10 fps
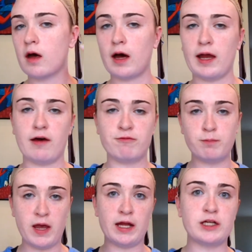I have
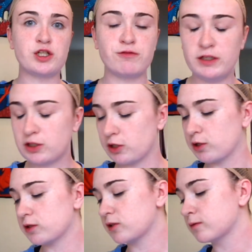mannish
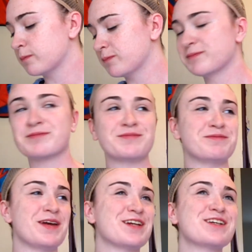features.
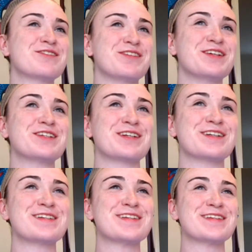Mannish
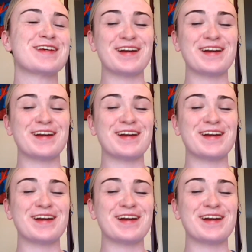features.